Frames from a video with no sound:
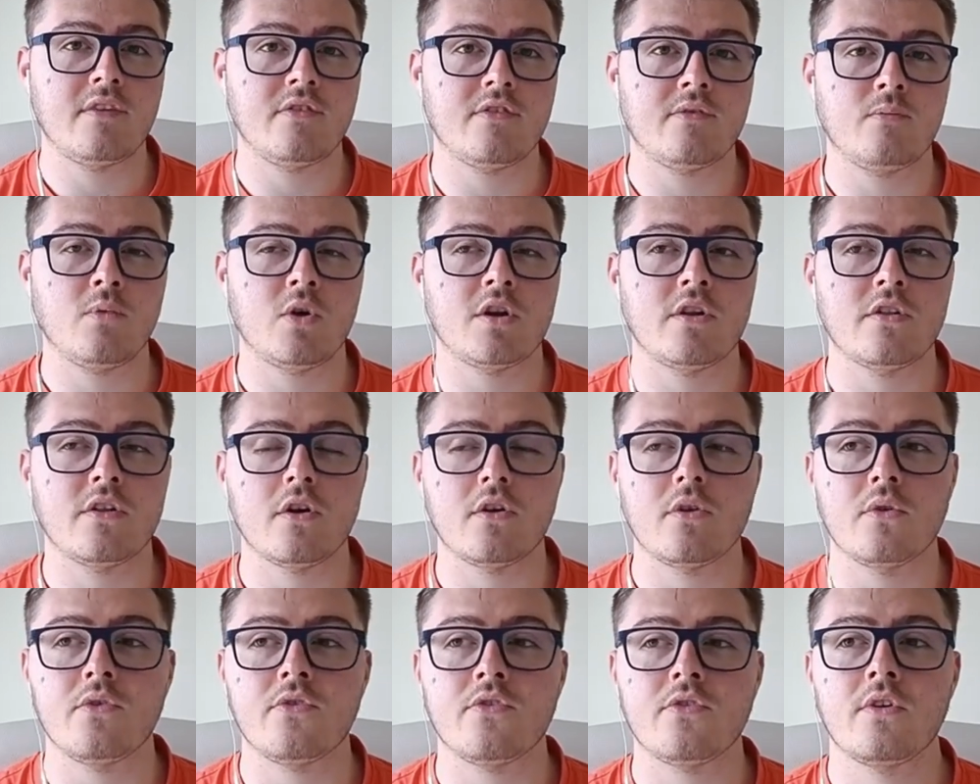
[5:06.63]
It's one of
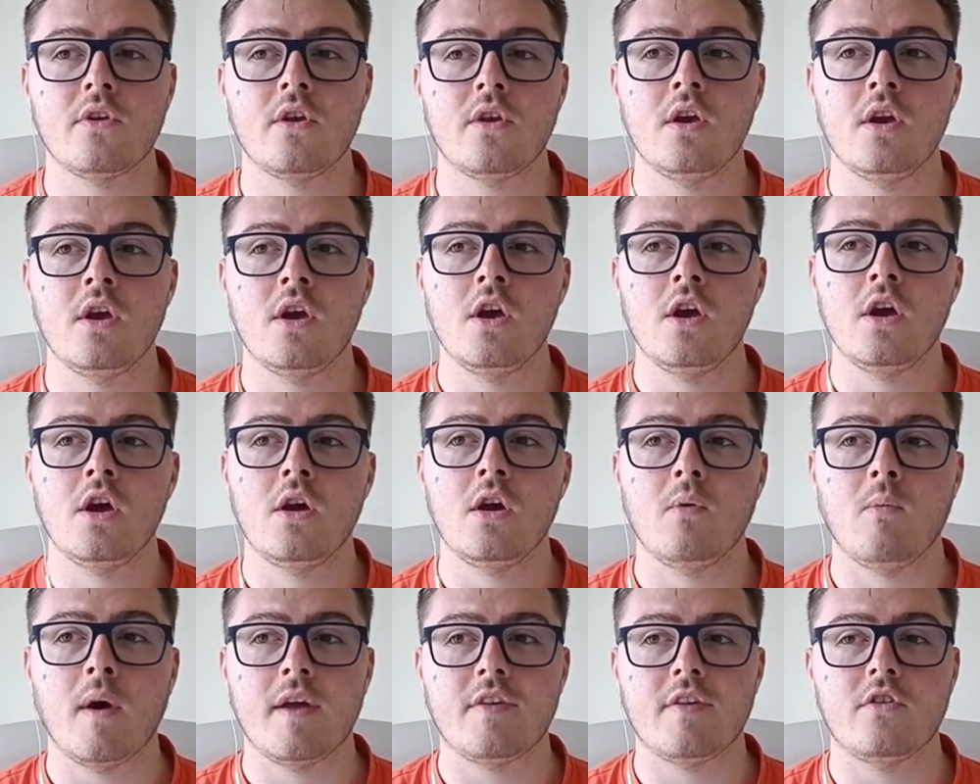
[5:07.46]
those
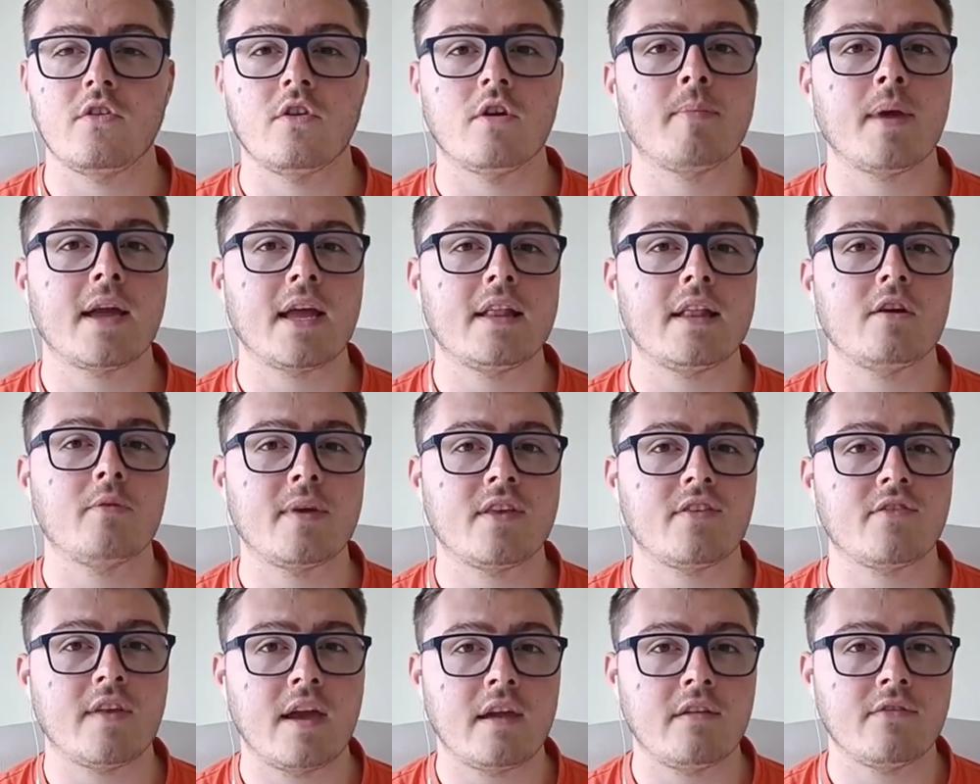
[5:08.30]
ways that you can make it a little
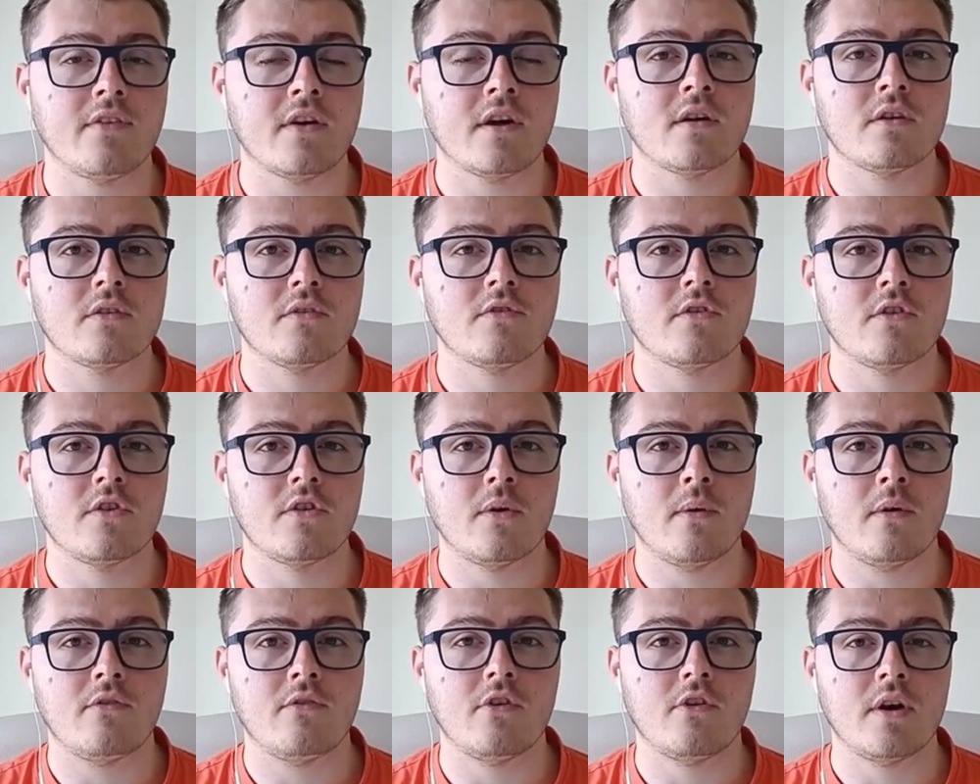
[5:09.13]
bit safer to
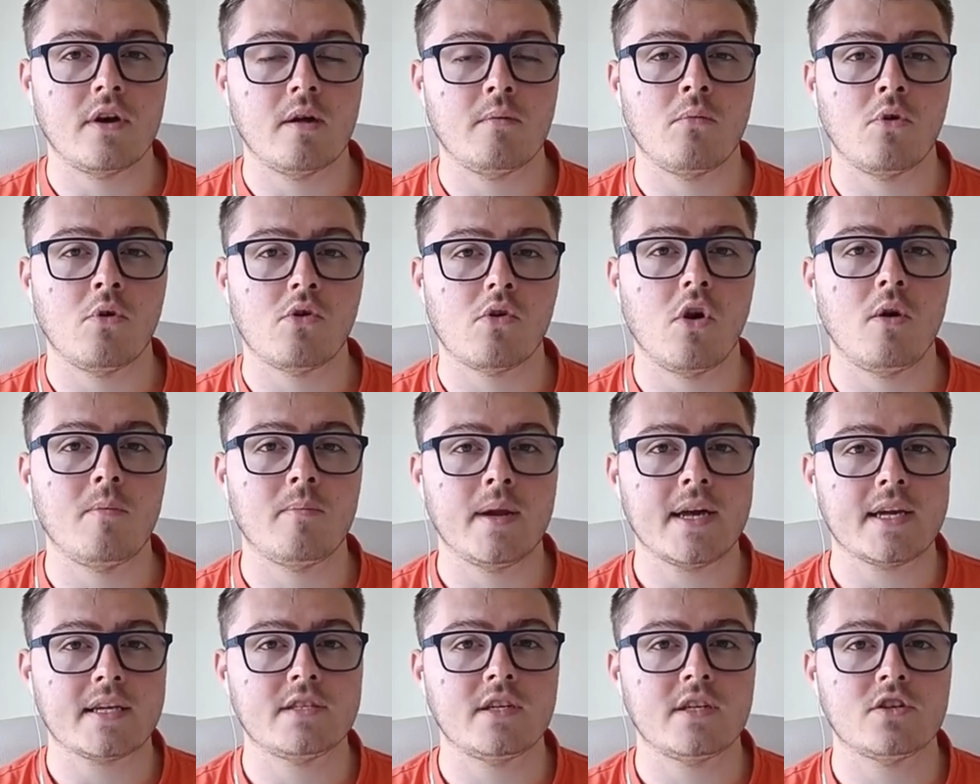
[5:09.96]
do. If you're in a more
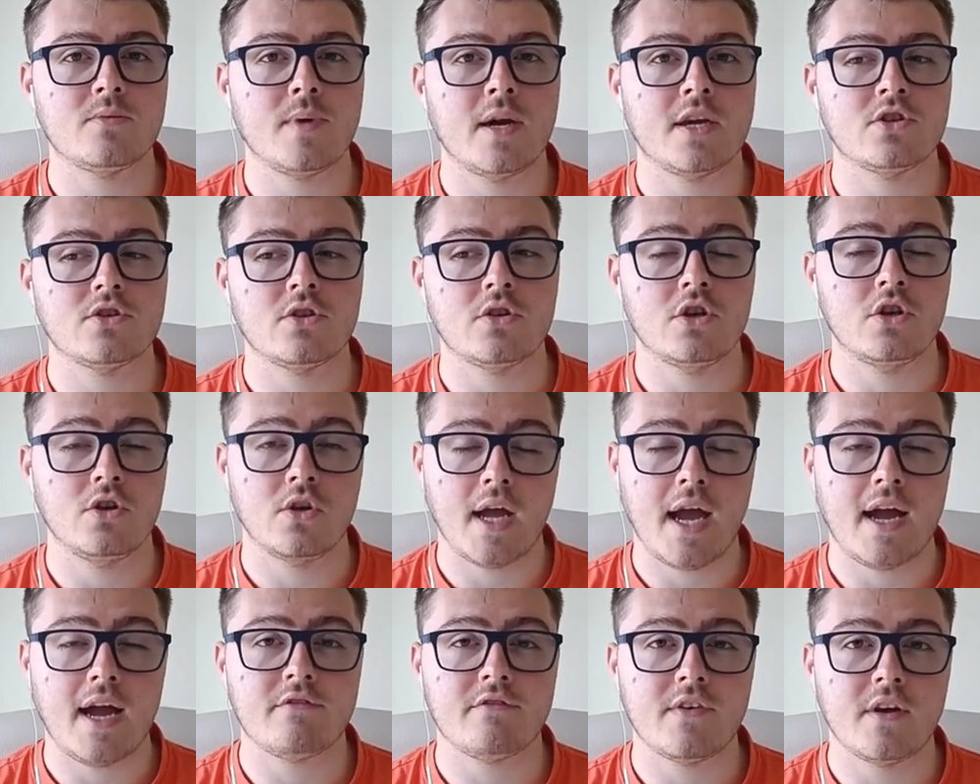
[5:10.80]
complex situation,
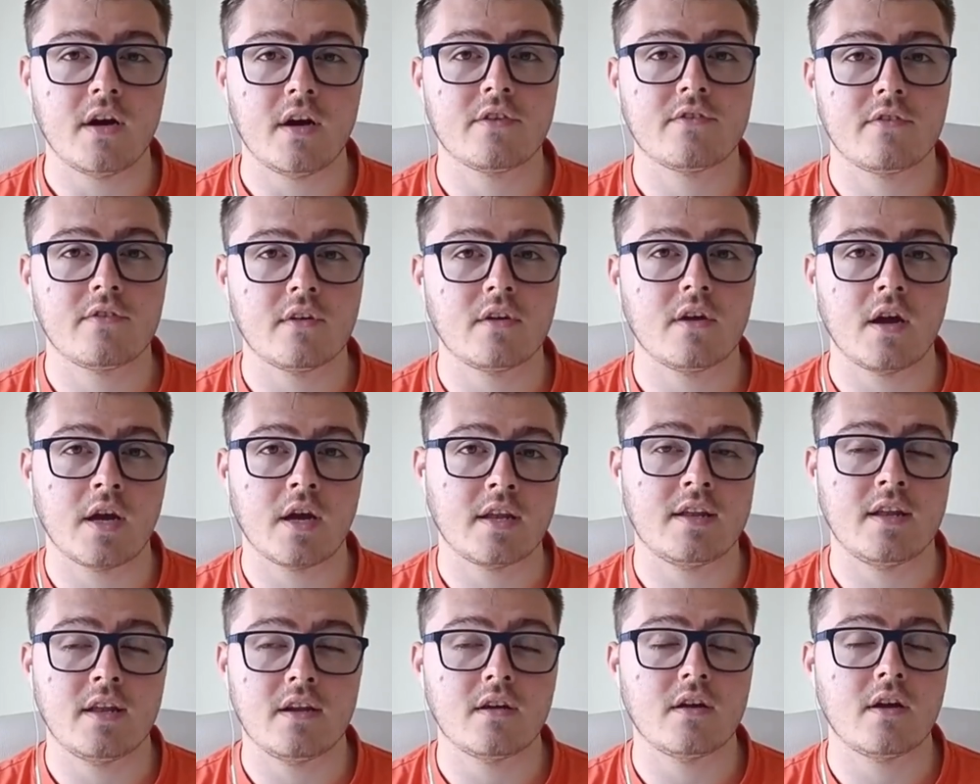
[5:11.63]
you can fast.
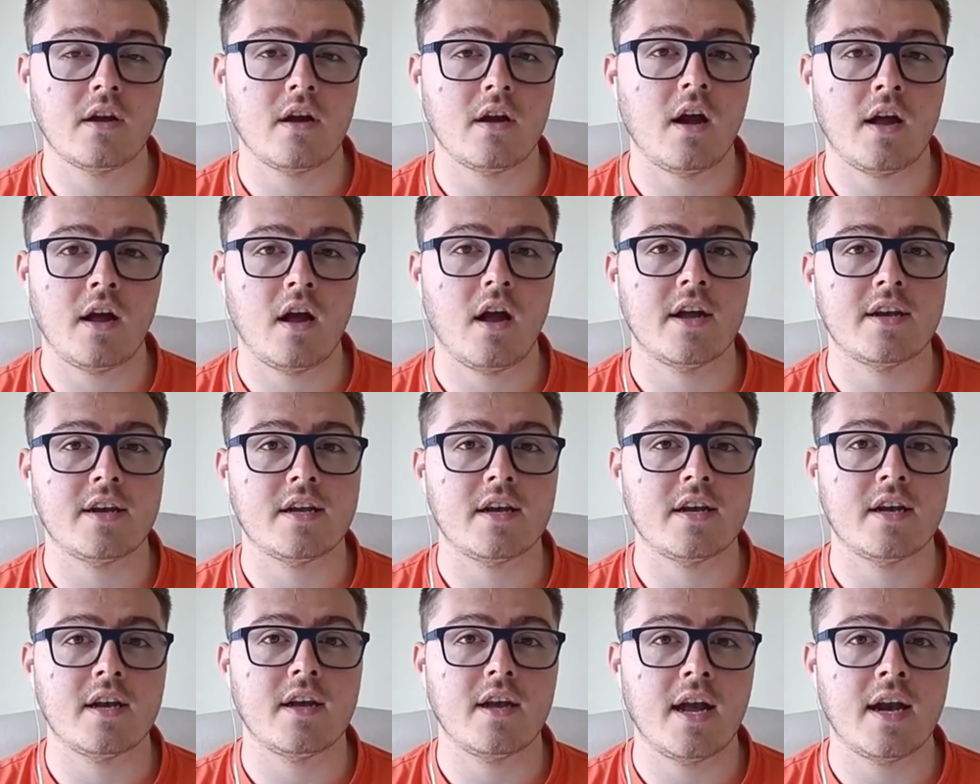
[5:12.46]
I
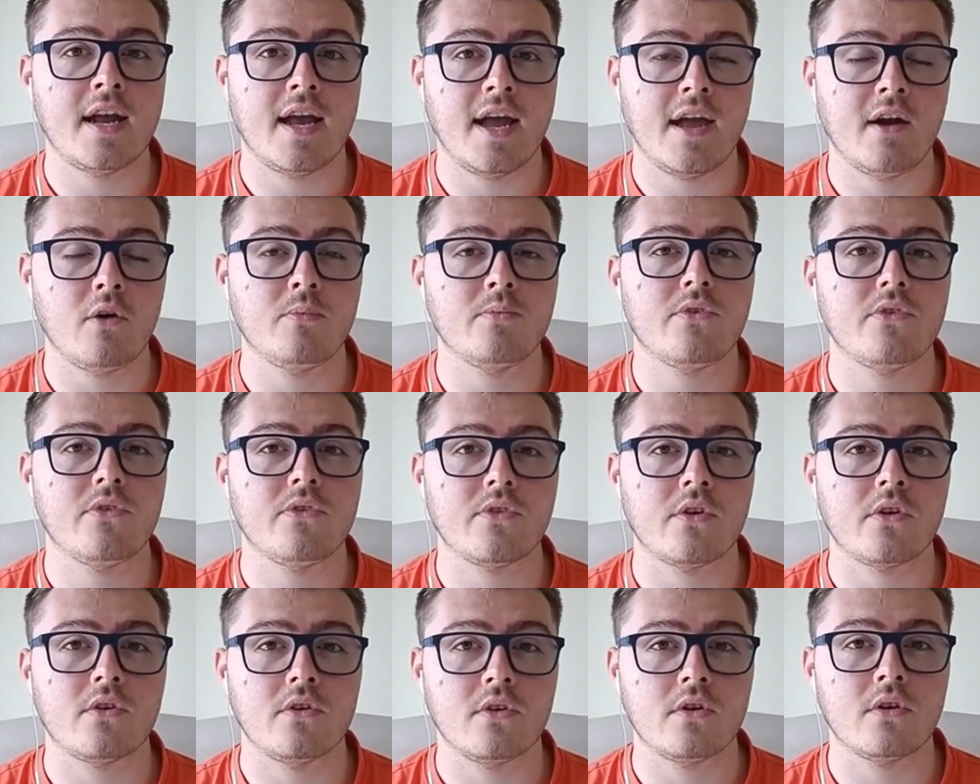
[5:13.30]
did it and it helped.
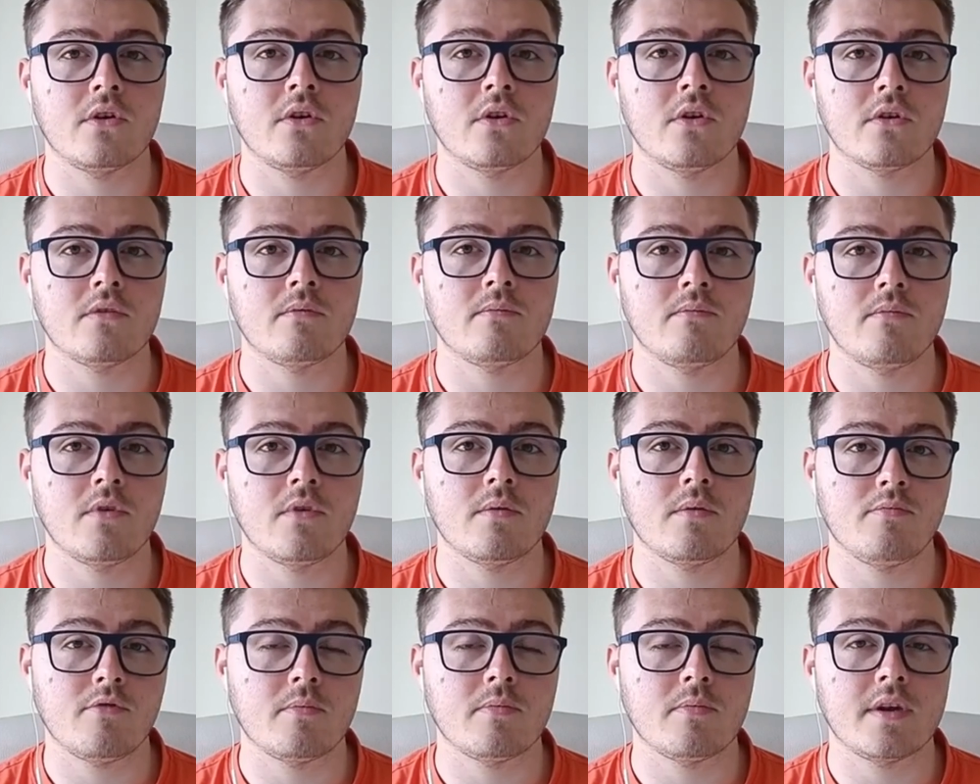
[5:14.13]
So you
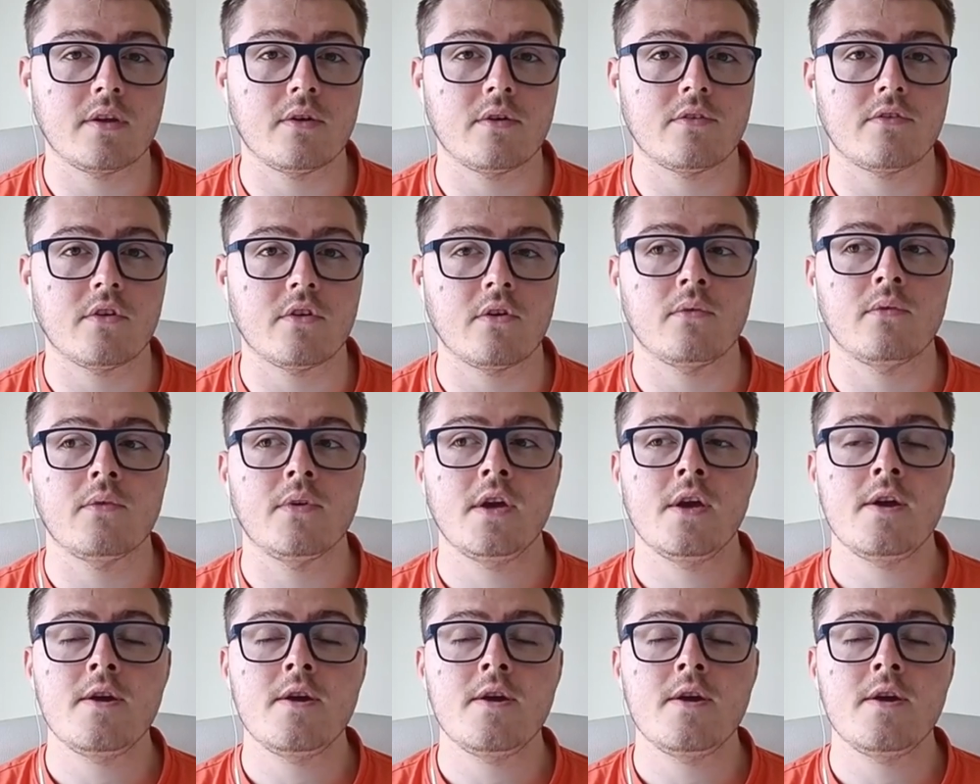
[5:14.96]
could probably do it too.